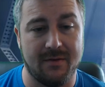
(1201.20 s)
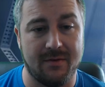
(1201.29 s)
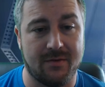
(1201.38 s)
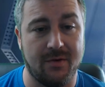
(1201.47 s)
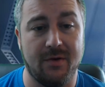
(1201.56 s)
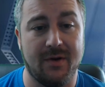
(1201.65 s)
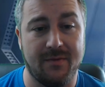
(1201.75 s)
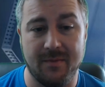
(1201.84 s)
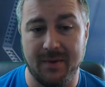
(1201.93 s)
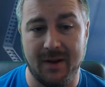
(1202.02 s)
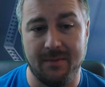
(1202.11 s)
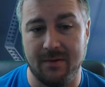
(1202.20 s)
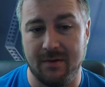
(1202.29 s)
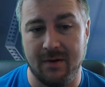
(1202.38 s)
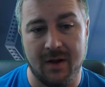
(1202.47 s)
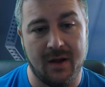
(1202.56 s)
2 different
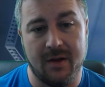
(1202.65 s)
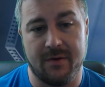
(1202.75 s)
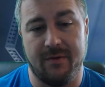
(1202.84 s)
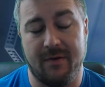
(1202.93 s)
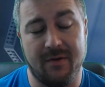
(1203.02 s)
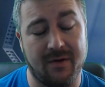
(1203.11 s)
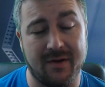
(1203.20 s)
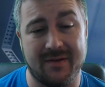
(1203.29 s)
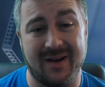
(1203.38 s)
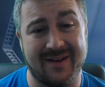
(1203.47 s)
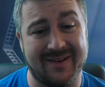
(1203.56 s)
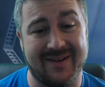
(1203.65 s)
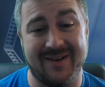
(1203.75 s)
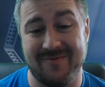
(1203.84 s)
people to re-roll an attack die.